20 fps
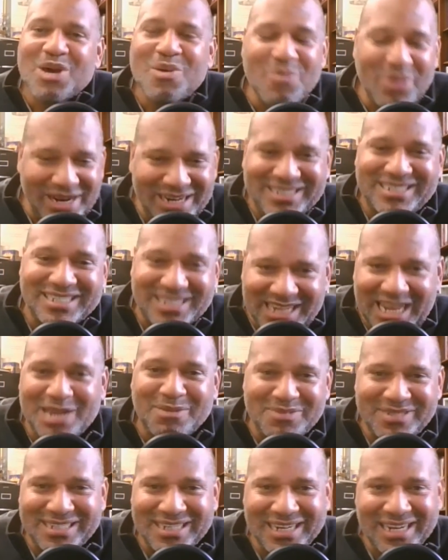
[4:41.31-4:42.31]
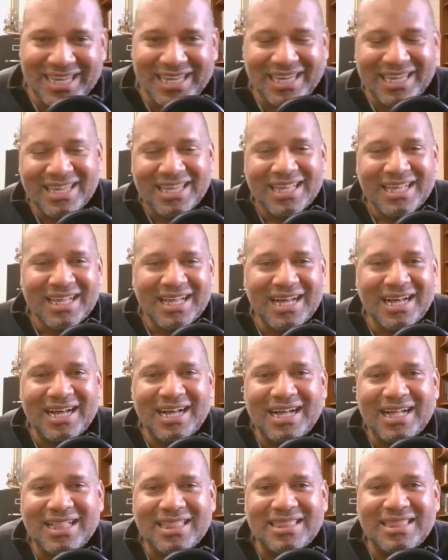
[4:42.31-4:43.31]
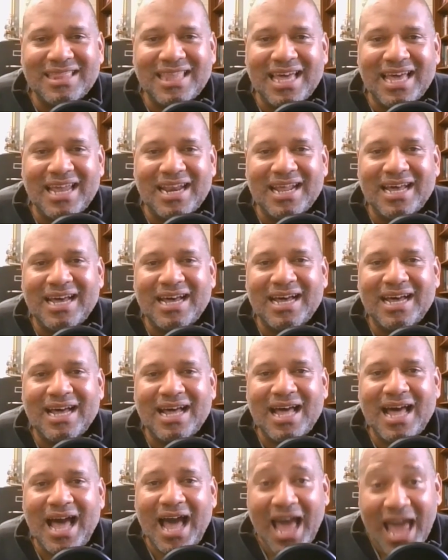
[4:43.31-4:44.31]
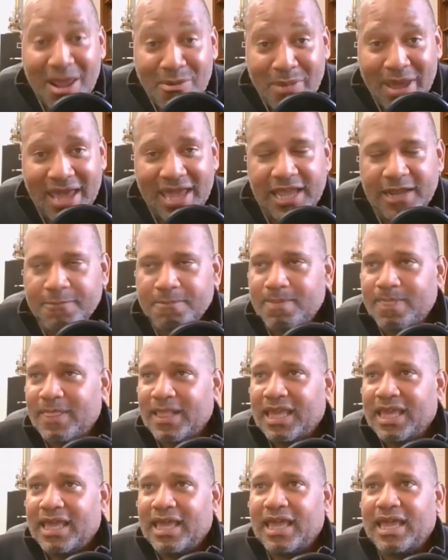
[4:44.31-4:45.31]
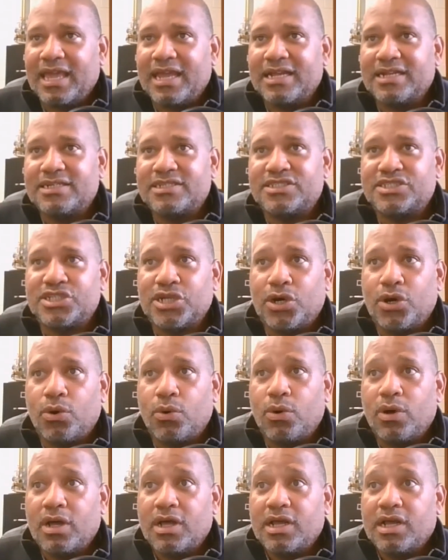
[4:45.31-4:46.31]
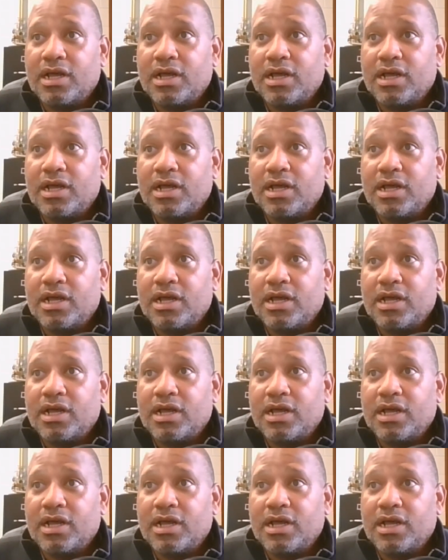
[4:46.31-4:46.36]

but it's the same CD that I had made. And so